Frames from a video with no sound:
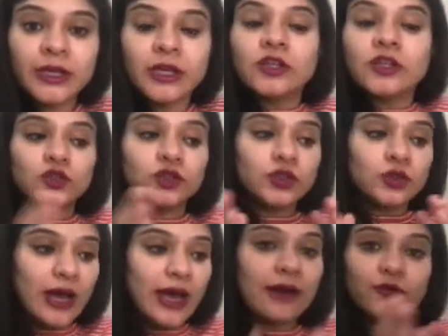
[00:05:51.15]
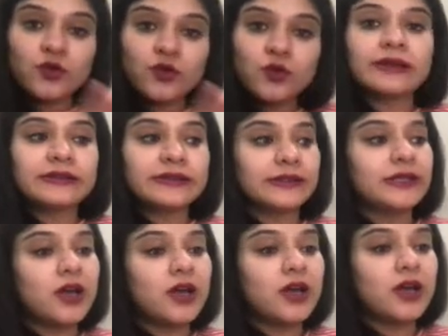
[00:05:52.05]
So you have to answer it
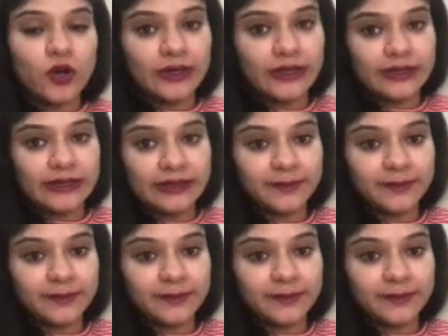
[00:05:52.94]
accordingly.